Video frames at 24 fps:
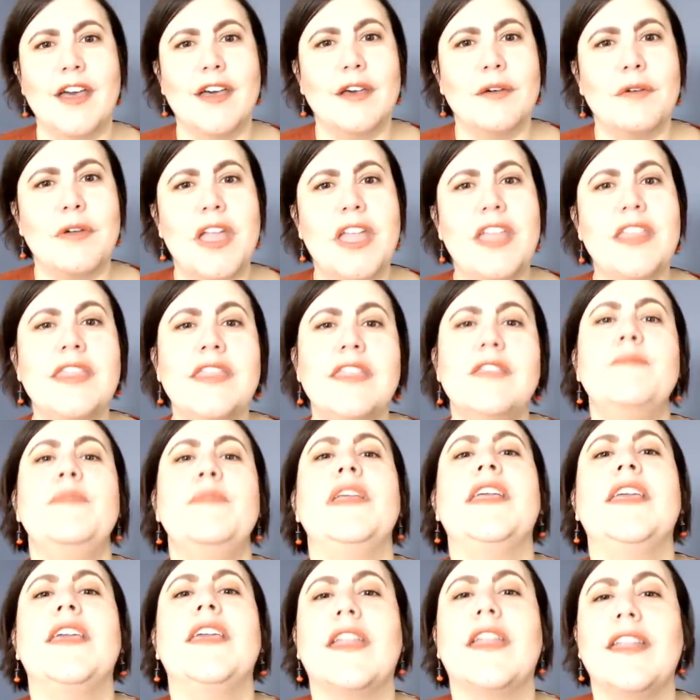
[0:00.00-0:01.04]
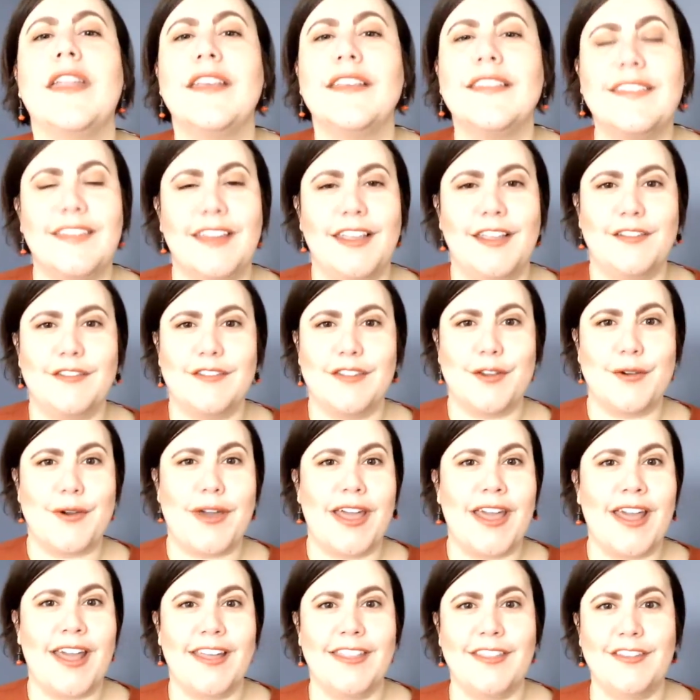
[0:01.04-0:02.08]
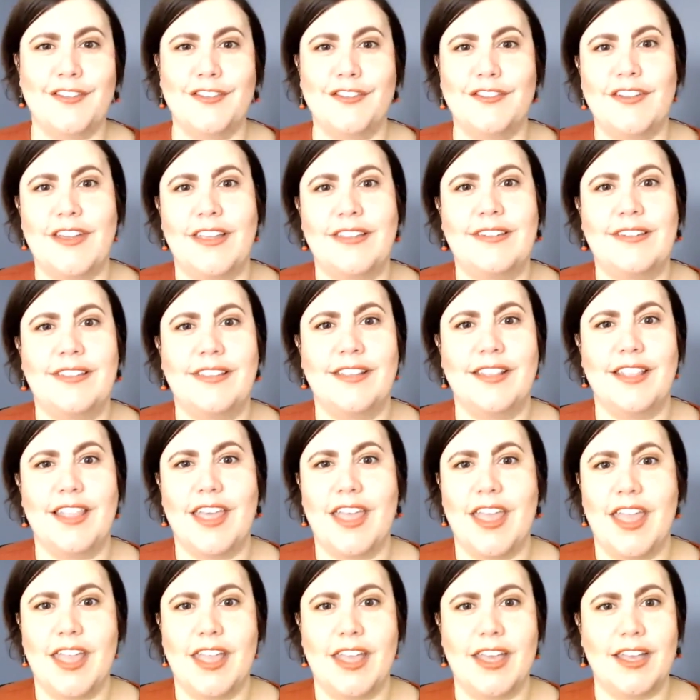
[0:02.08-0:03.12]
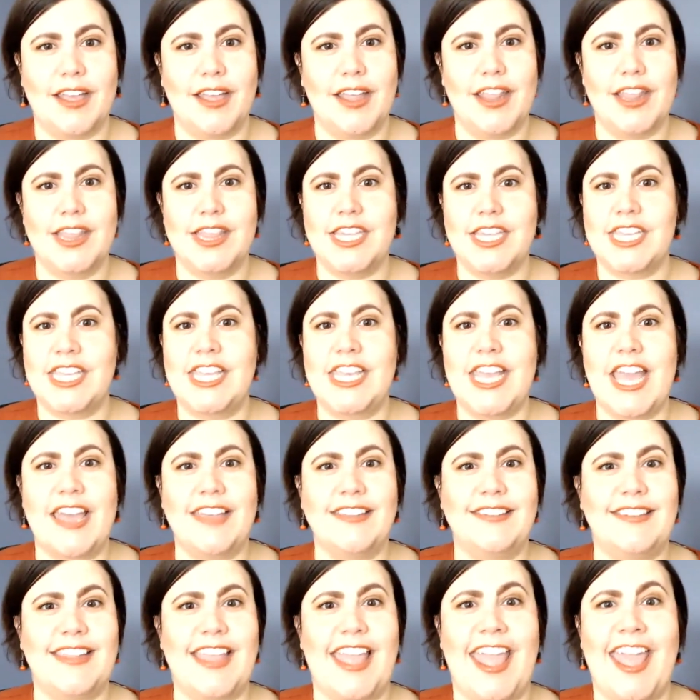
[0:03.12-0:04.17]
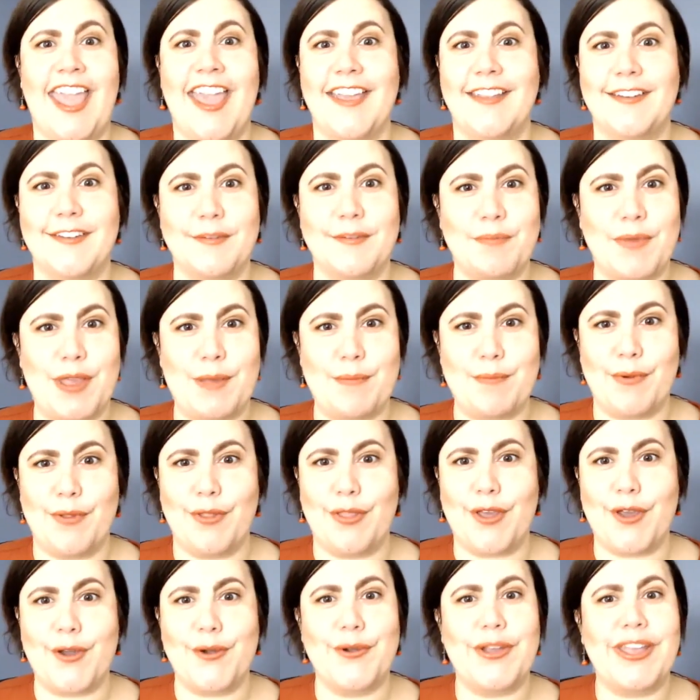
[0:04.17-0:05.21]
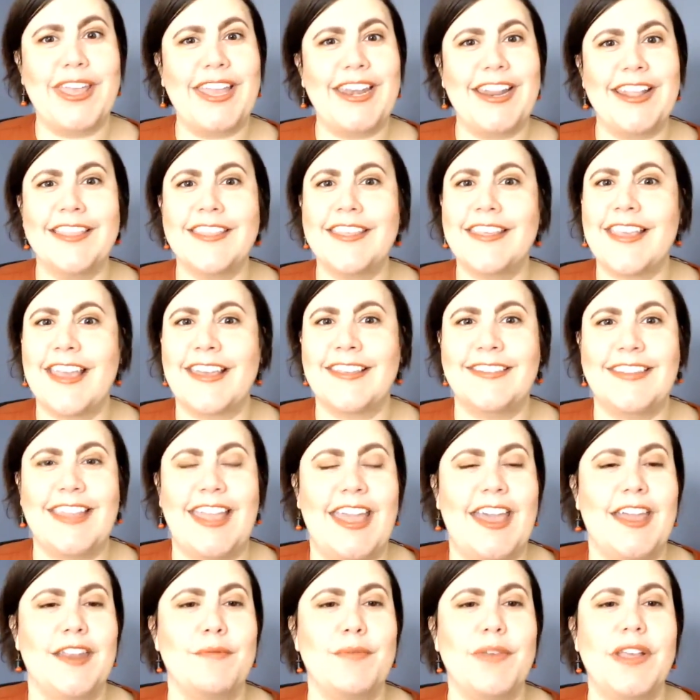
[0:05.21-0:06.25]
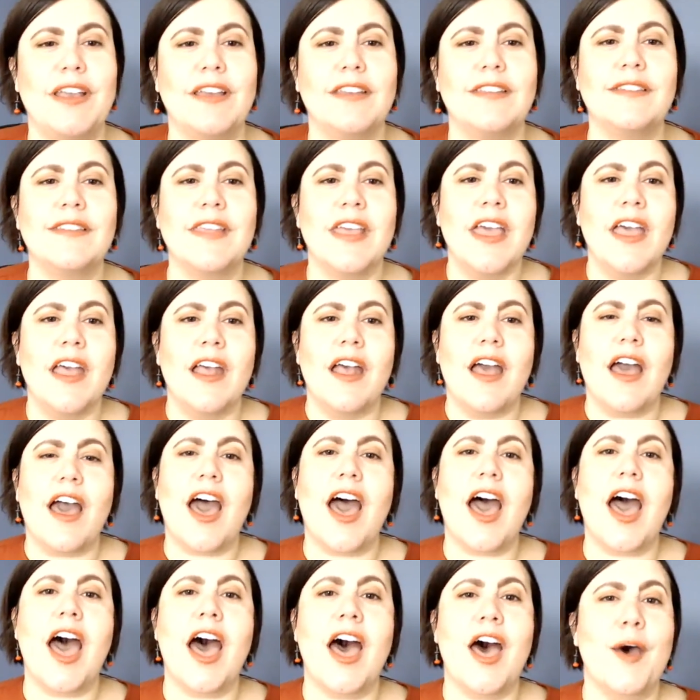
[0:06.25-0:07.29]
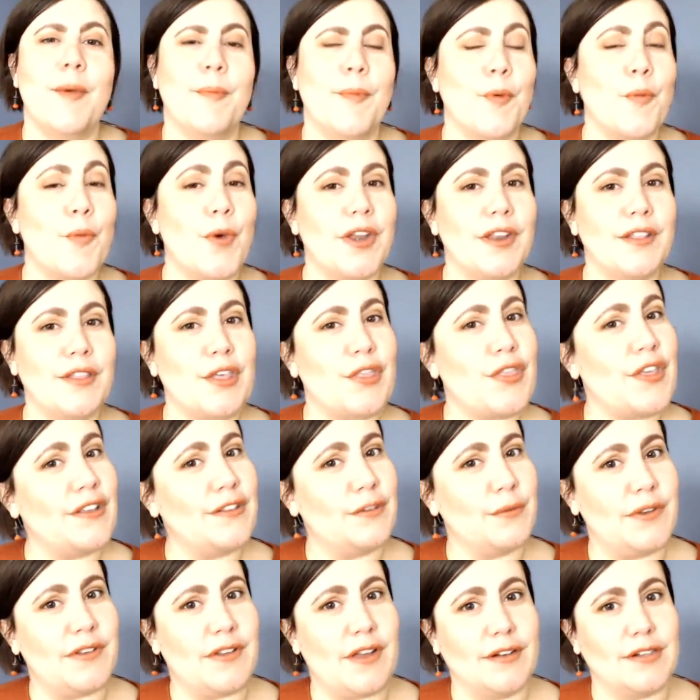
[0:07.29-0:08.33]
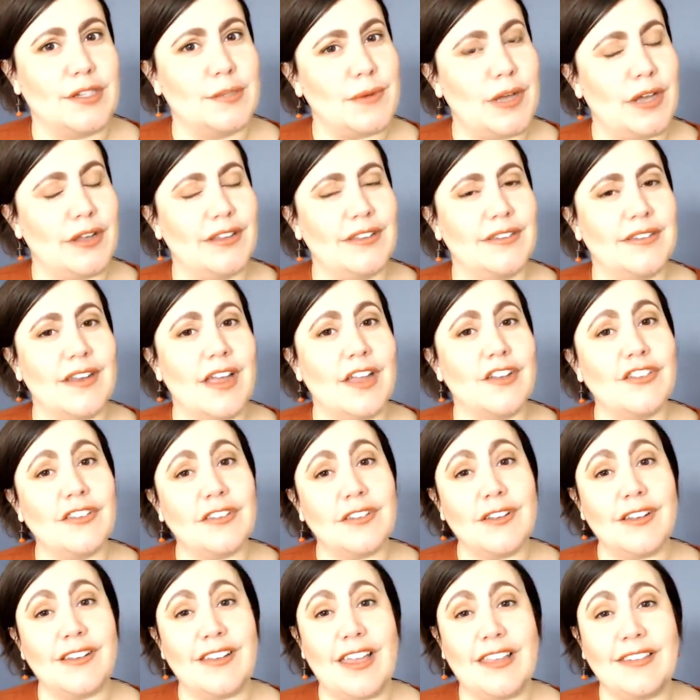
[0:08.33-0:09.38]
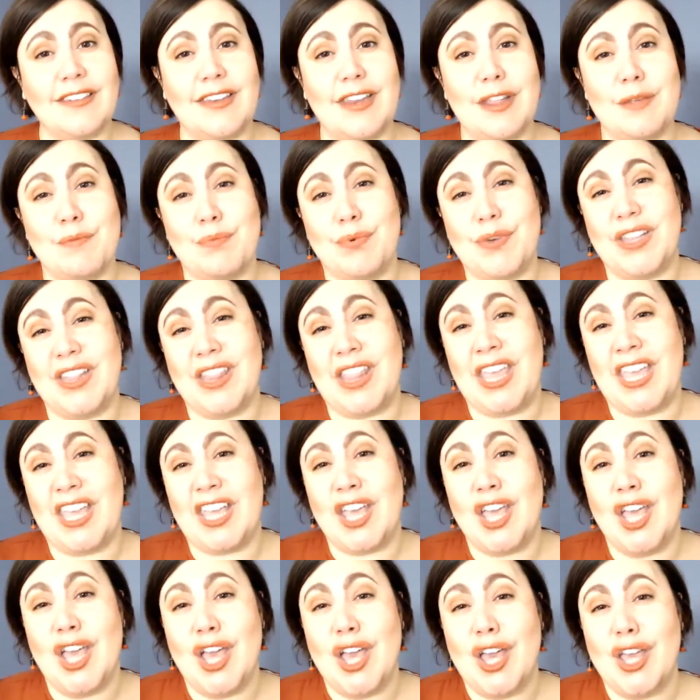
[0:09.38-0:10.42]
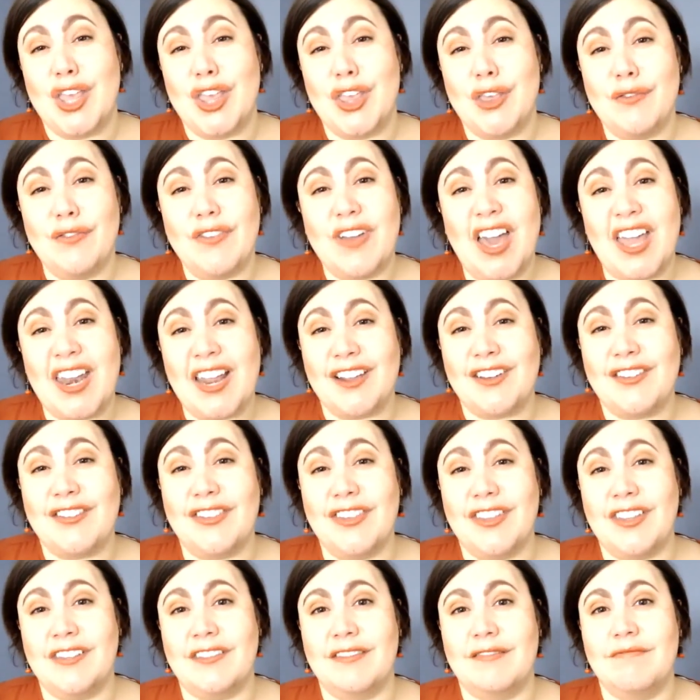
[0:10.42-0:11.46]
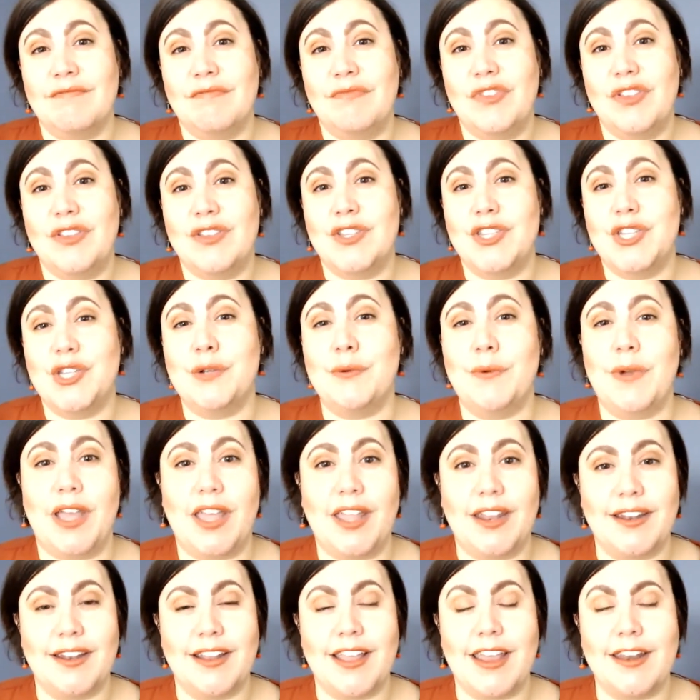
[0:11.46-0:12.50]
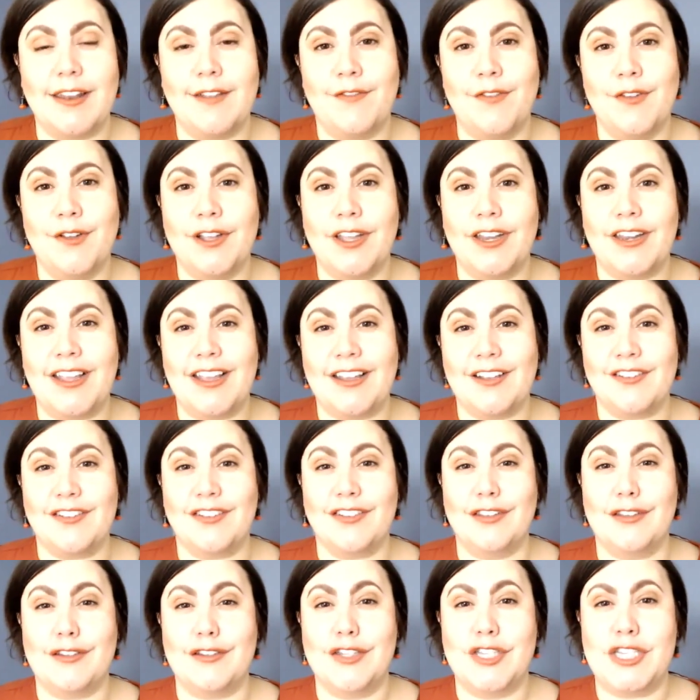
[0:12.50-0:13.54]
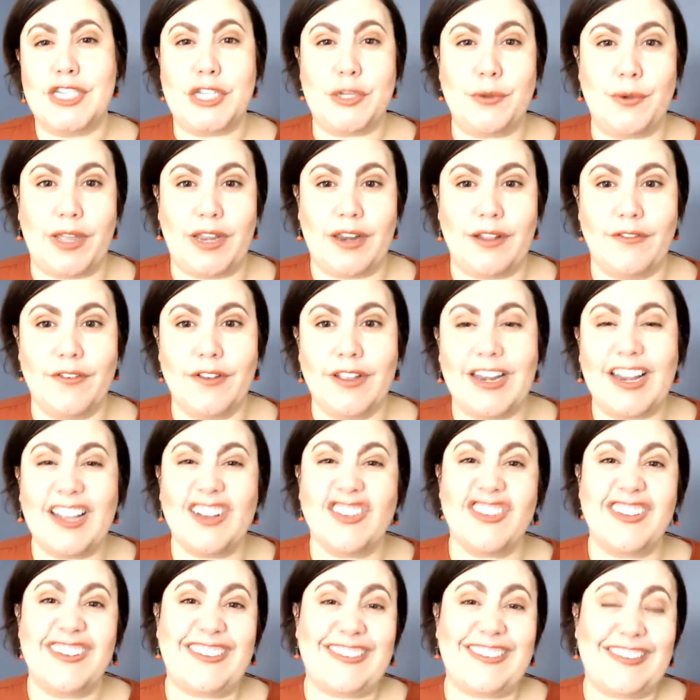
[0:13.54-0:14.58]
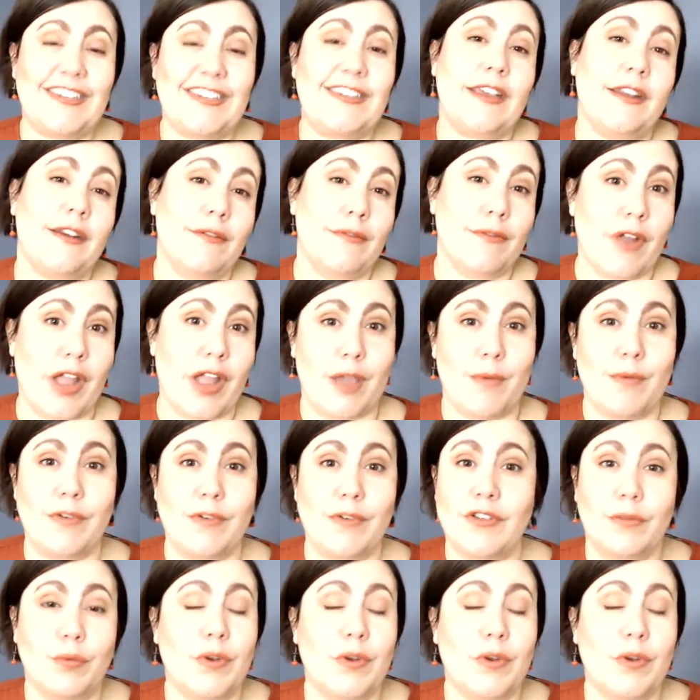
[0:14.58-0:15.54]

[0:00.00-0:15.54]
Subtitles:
In the beginning stage though, I highly suggest the yes and people though, getting the yes and, because one of the things that we talked about is not just audacity, but like you've got to actually do it. And if you're going to actually do it, if you're going to actually sit down and write, which is one of